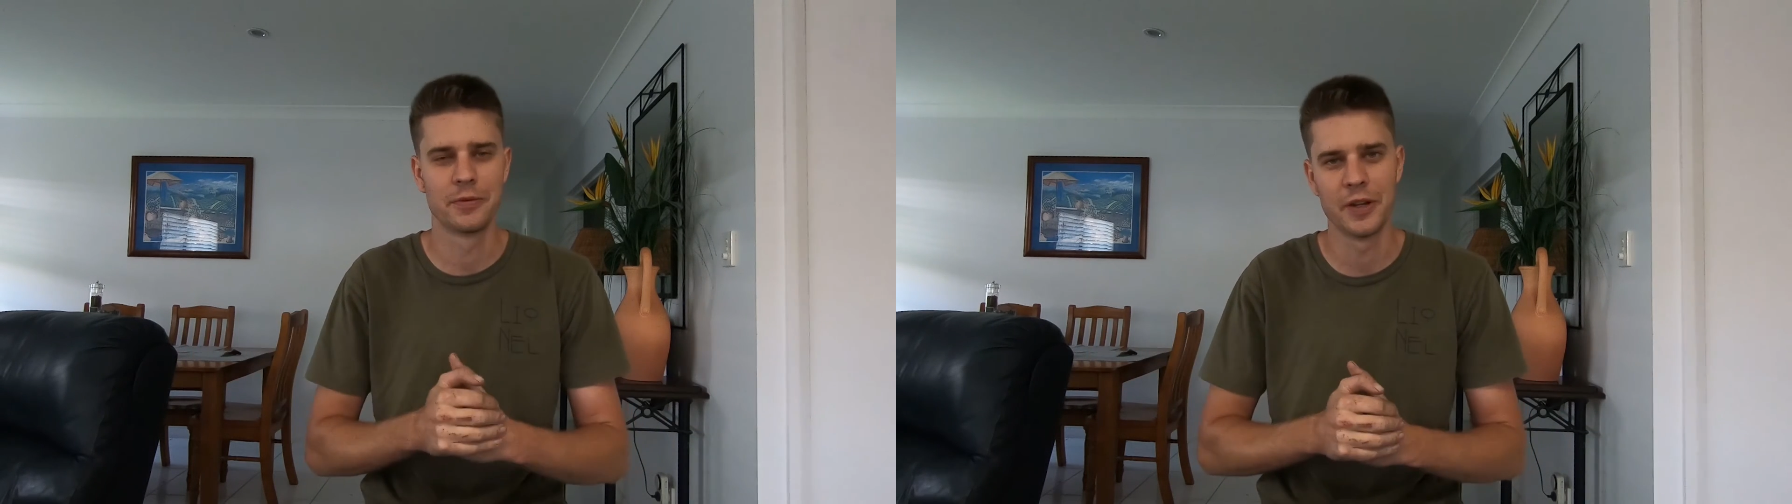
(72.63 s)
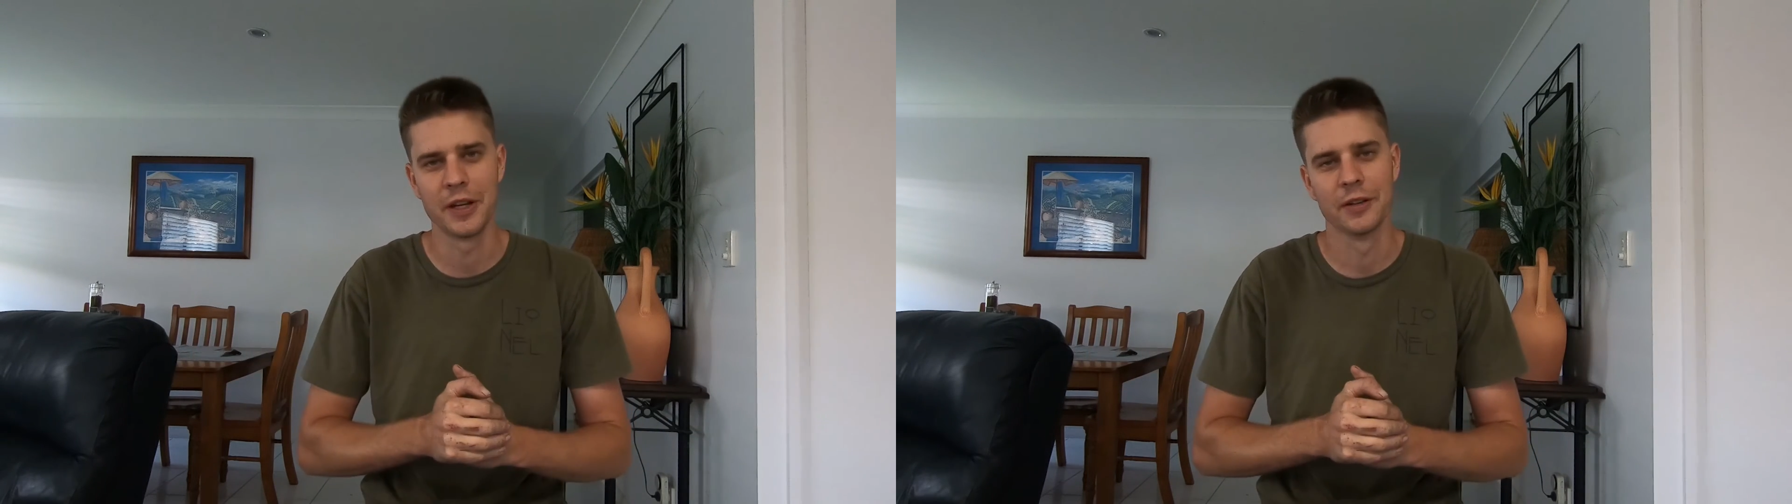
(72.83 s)

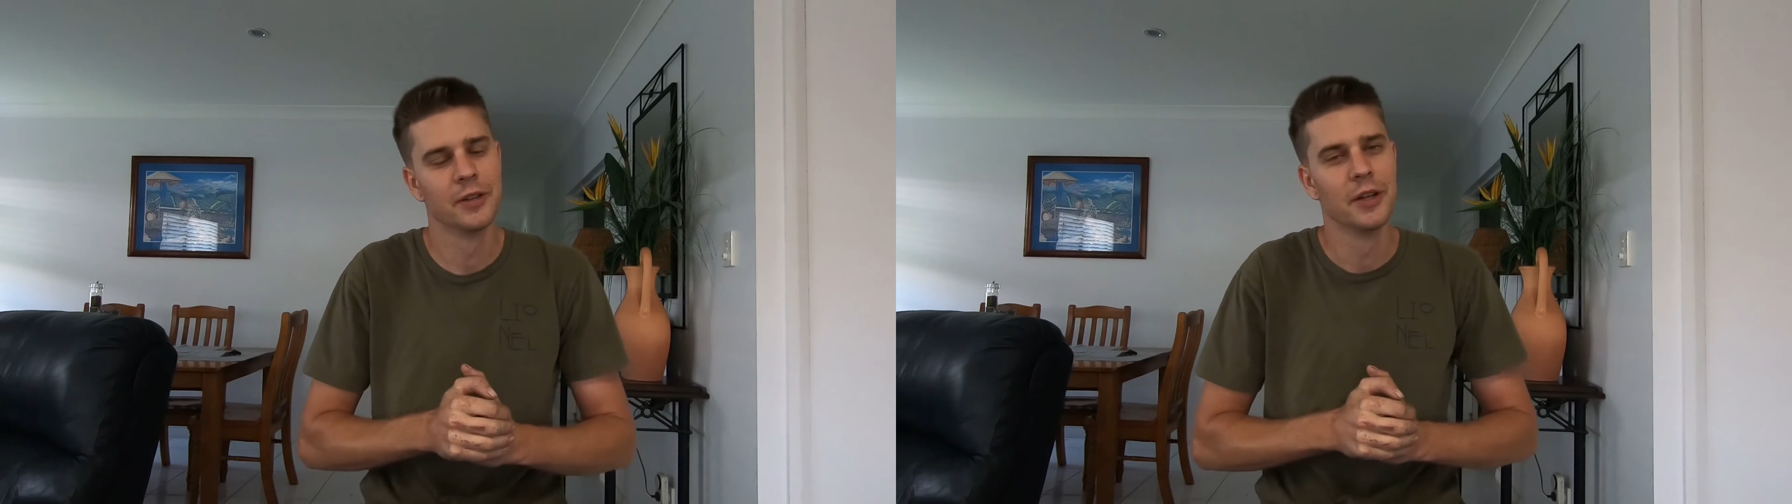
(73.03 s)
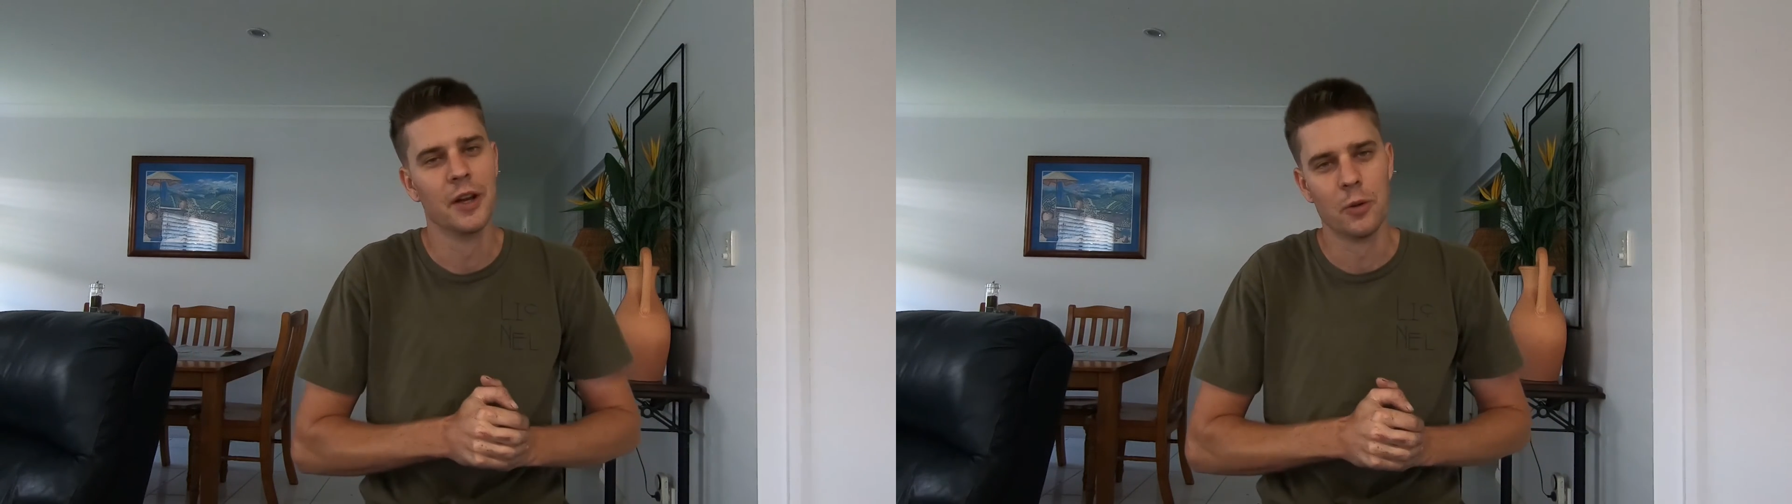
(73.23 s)
fitting
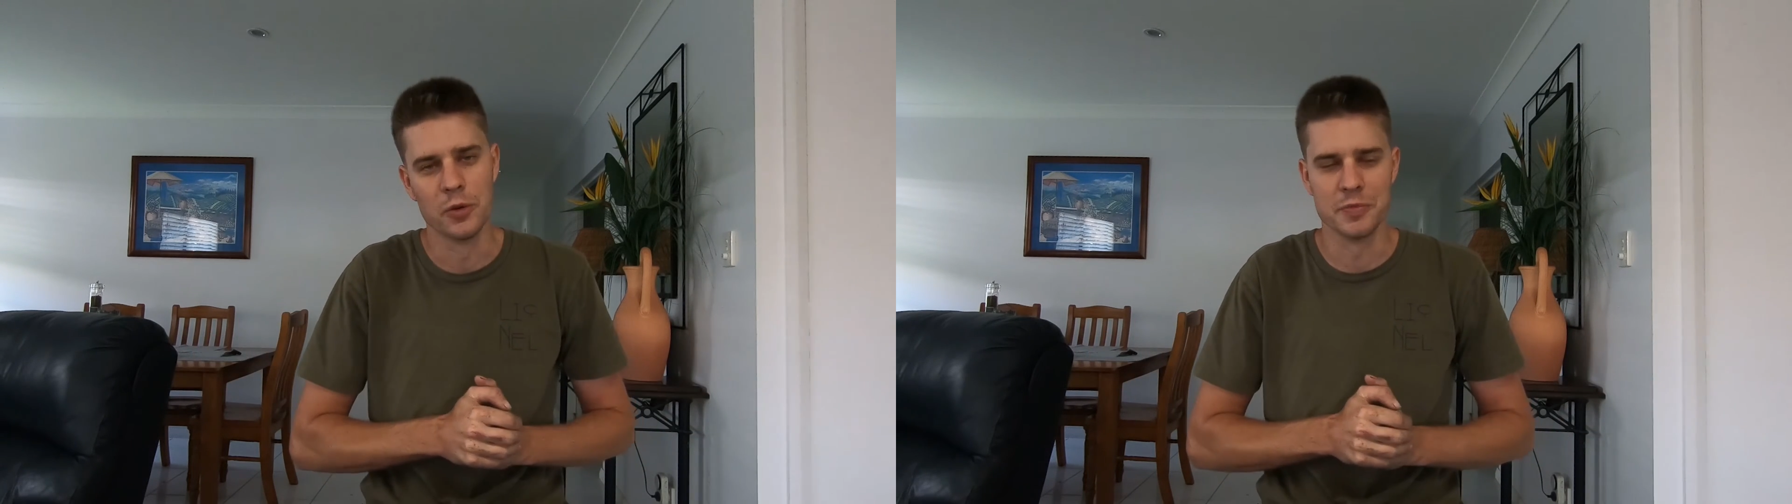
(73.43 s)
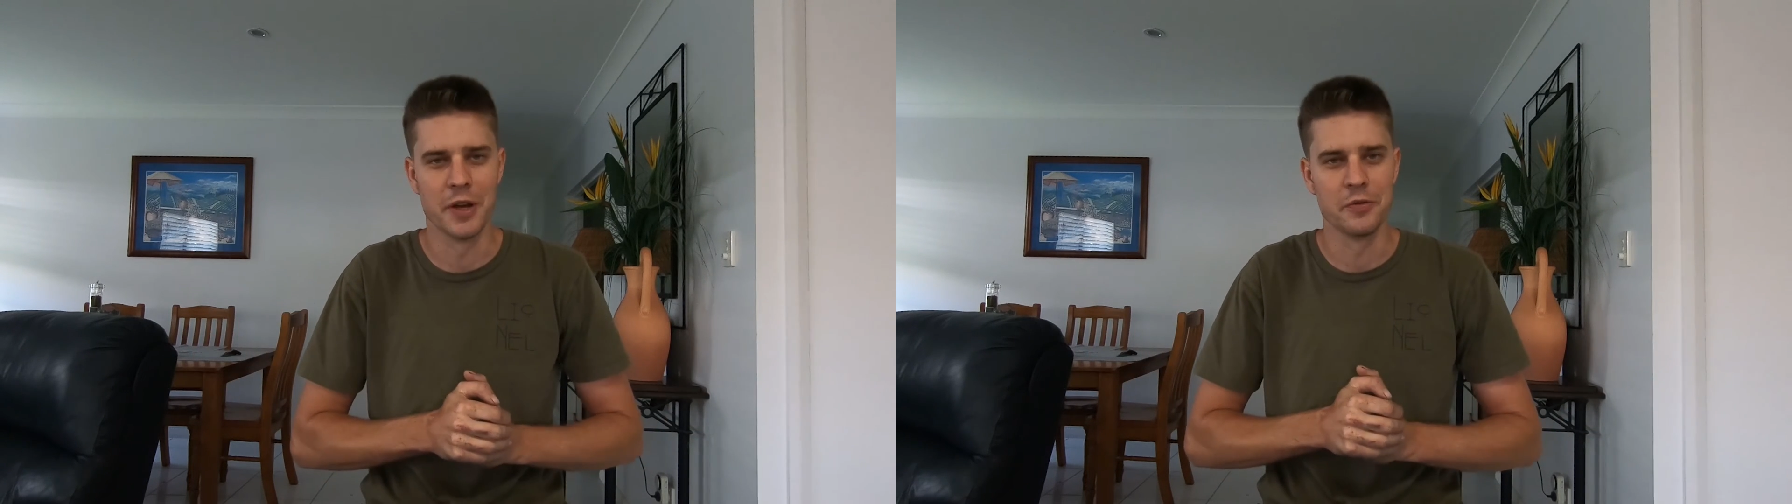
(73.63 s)

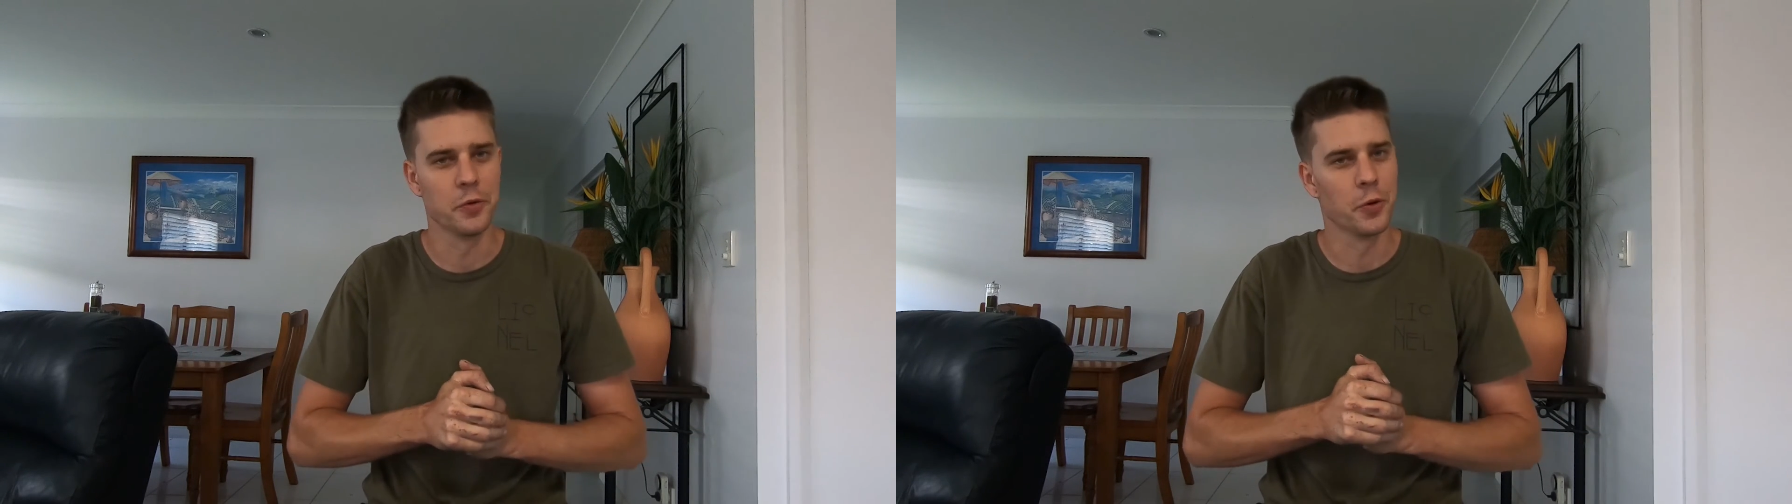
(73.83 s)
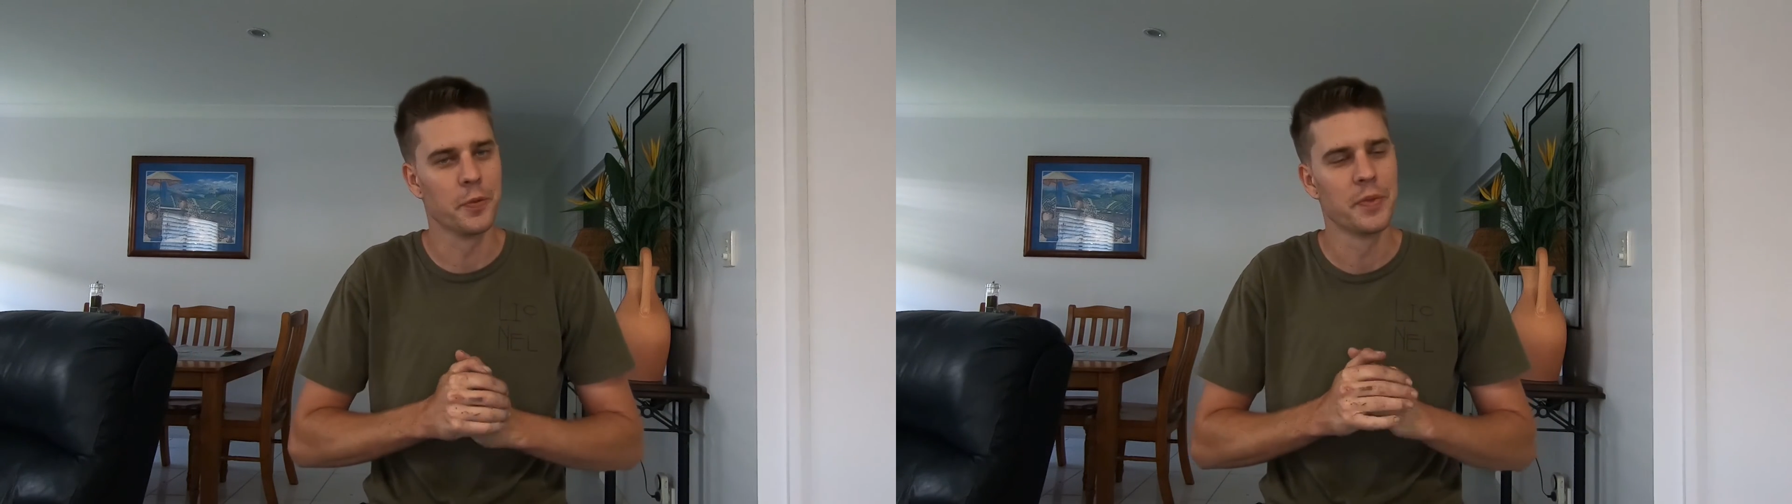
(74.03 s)
was made for.